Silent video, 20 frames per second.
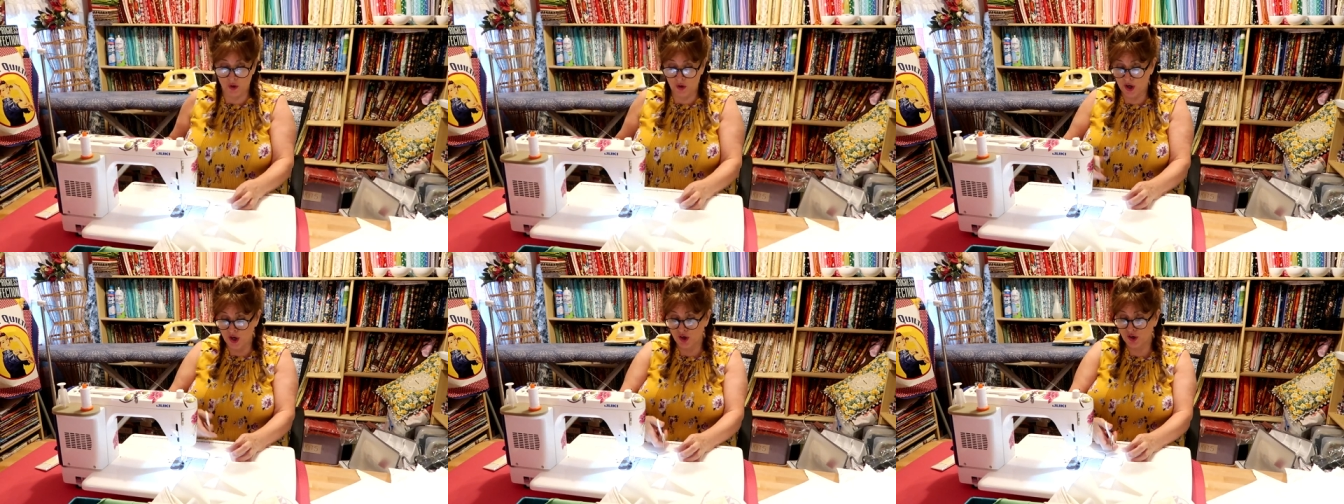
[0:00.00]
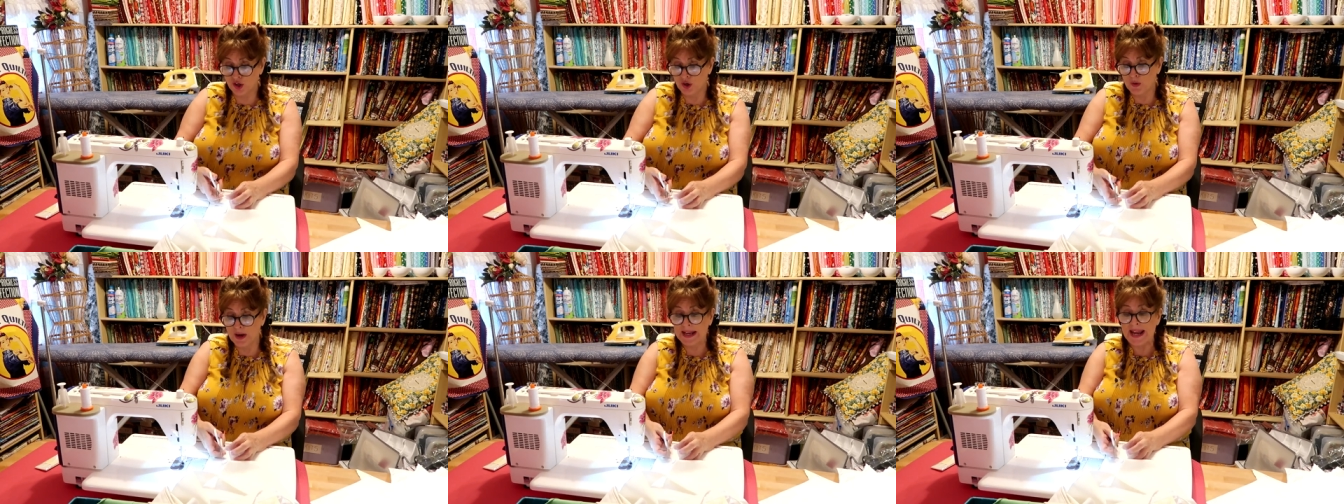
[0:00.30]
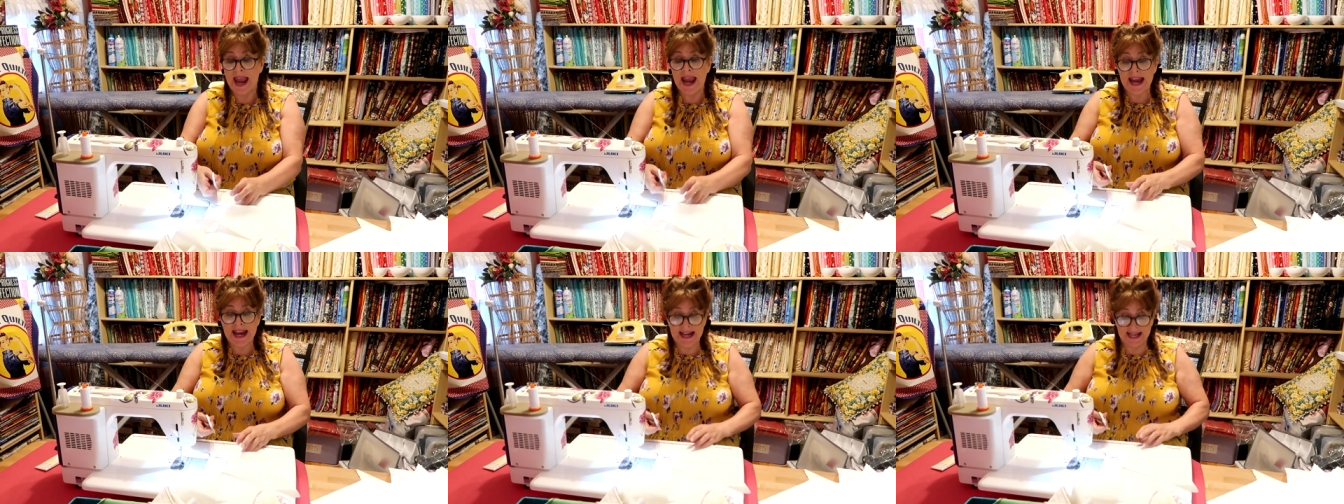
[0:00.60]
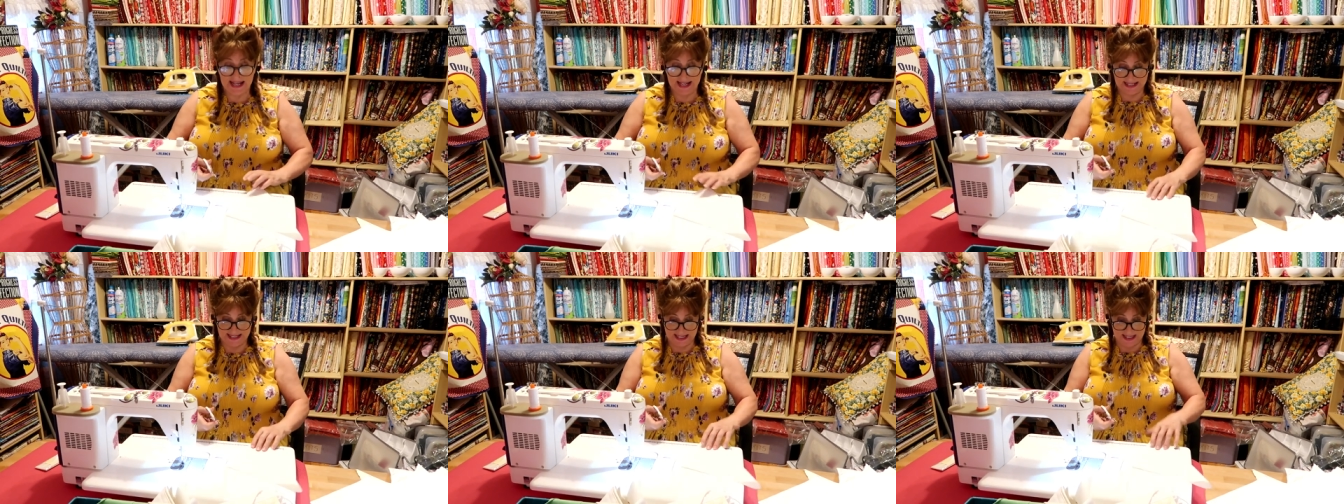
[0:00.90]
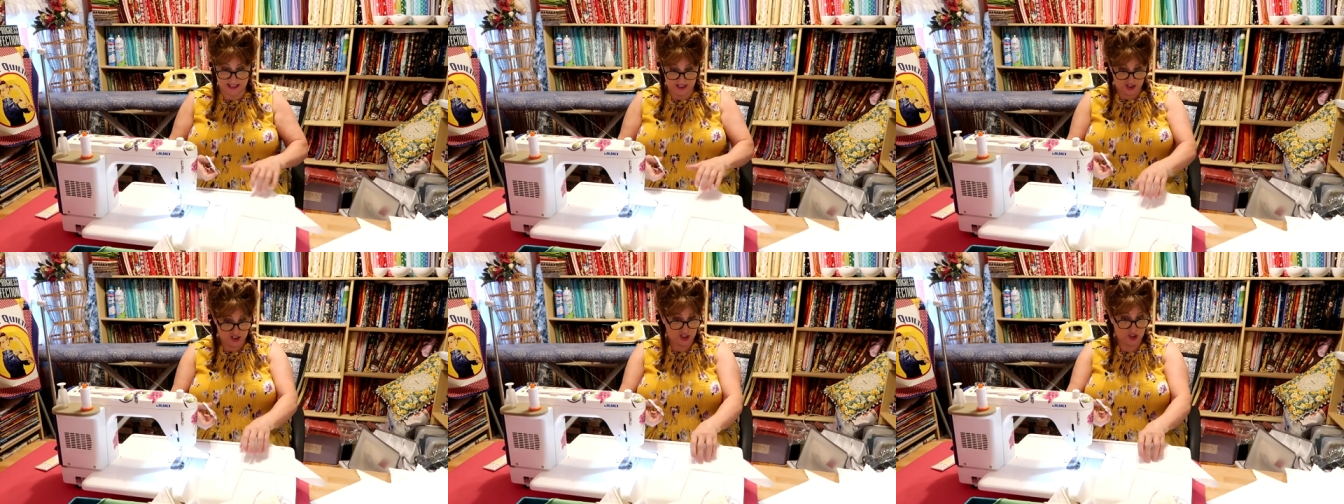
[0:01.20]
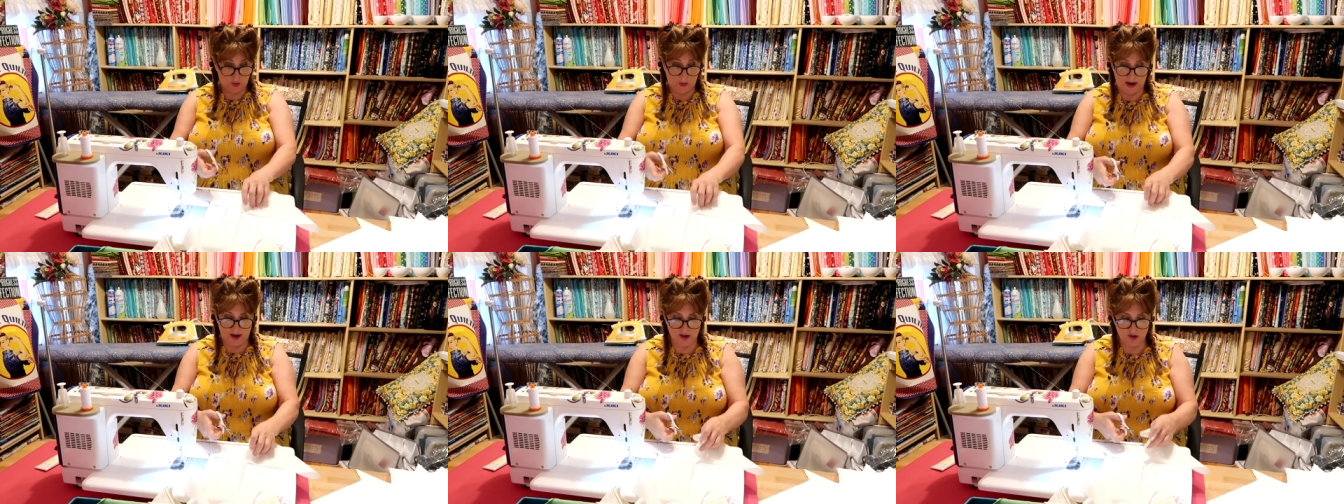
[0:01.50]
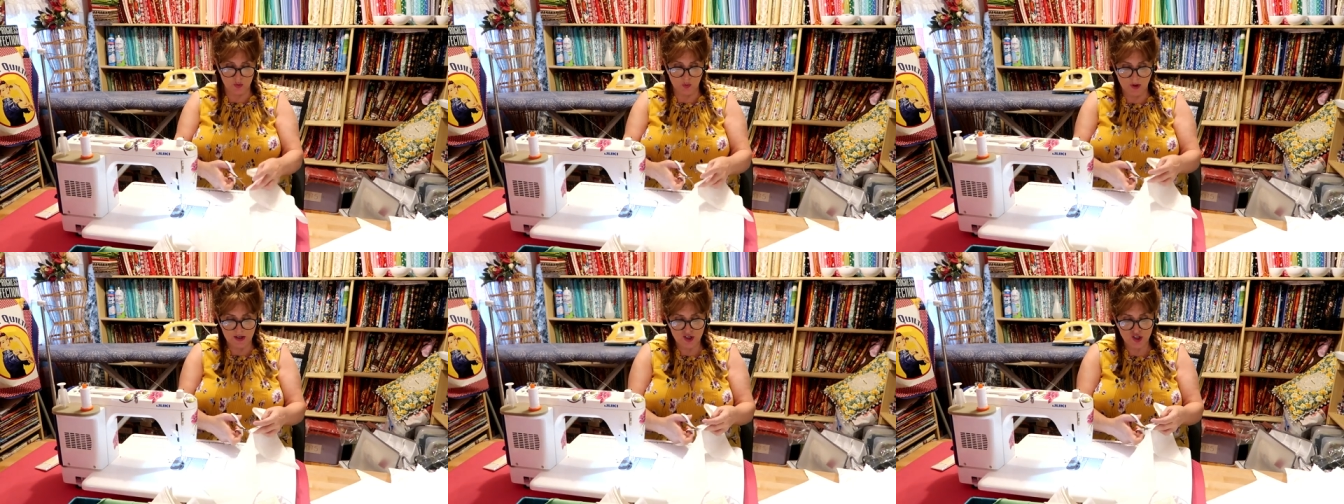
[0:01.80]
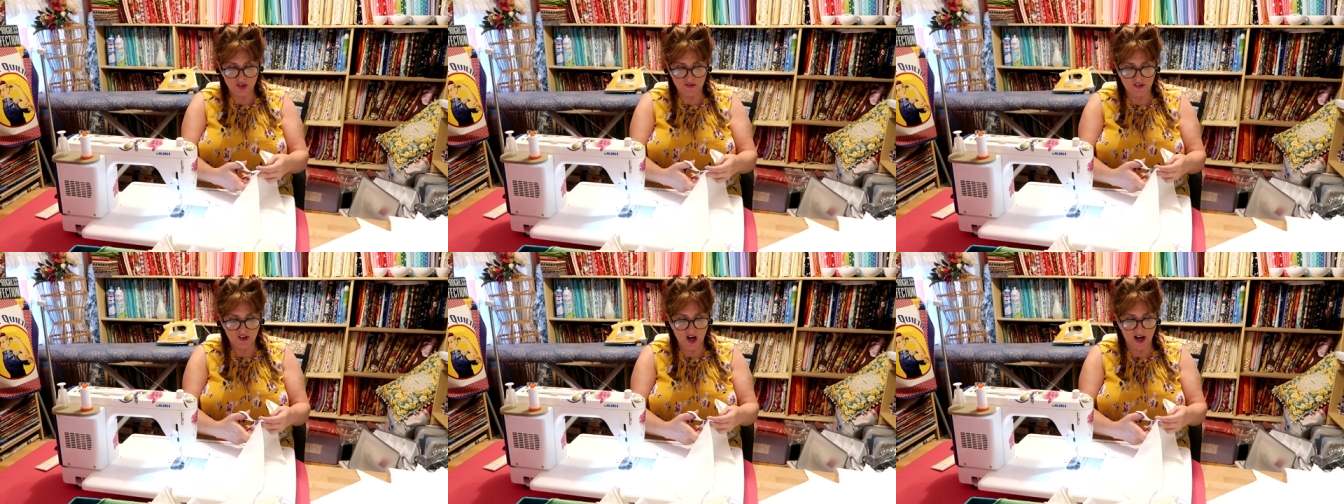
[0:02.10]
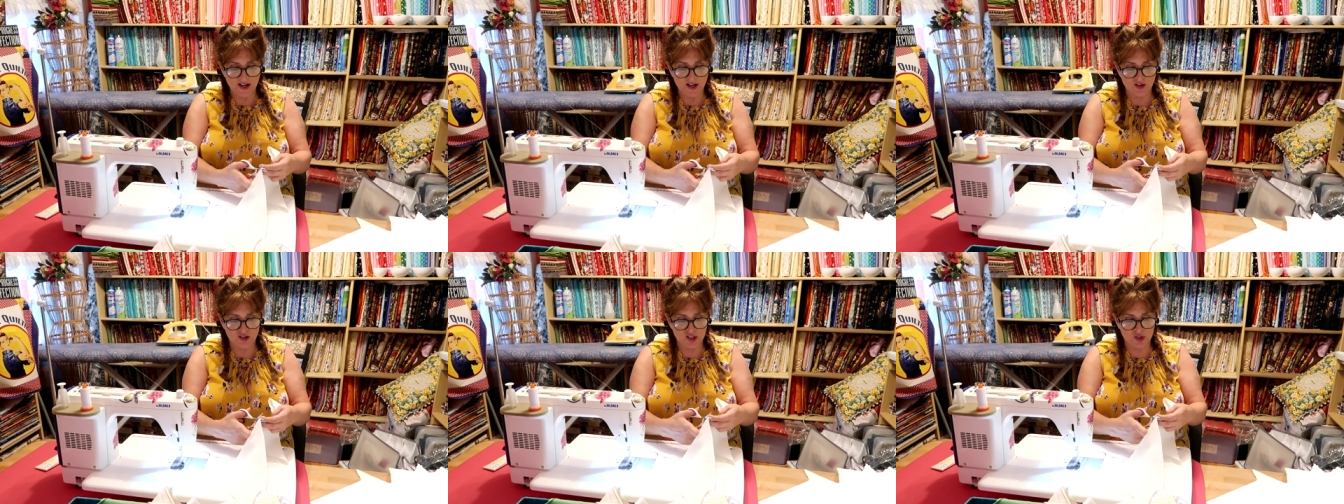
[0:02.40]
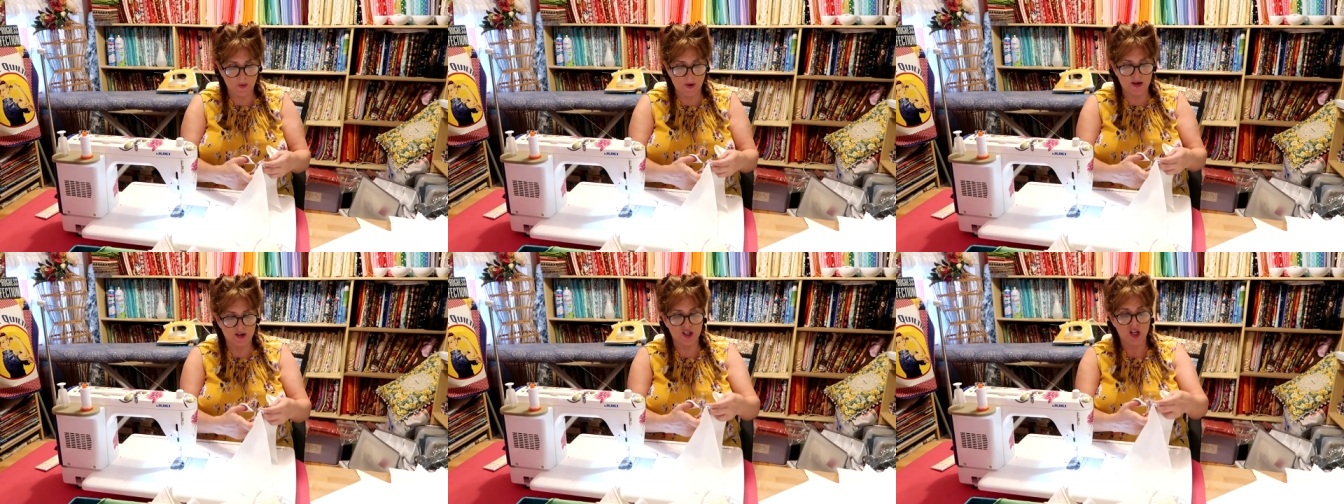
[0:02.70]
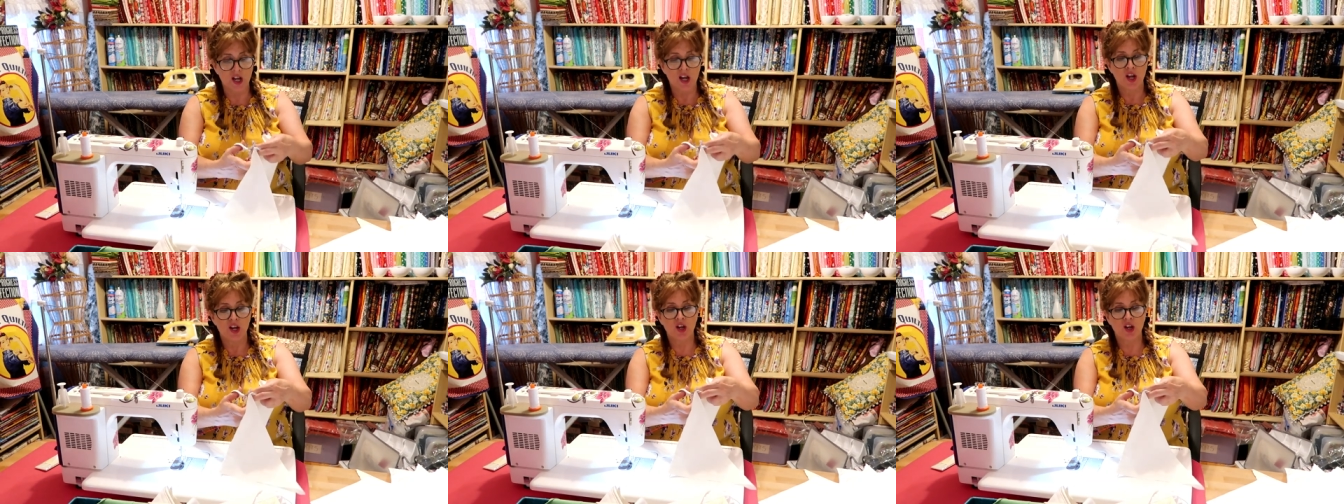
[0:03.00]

or you're doing eighty ten inch squares, once you've cut your squares,